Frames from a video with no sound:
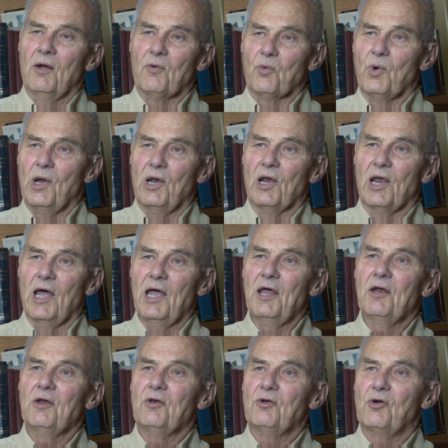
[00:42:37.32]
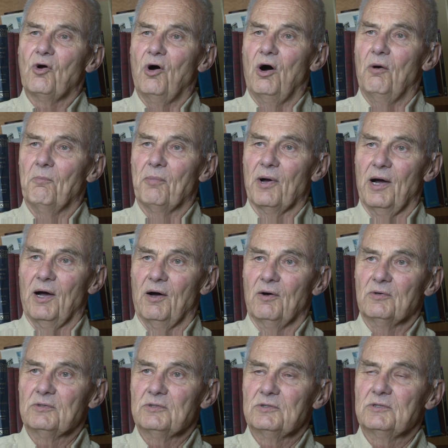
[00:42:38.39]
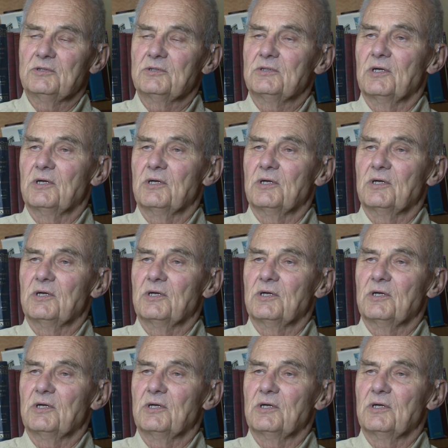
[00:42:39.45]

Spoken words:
related compounds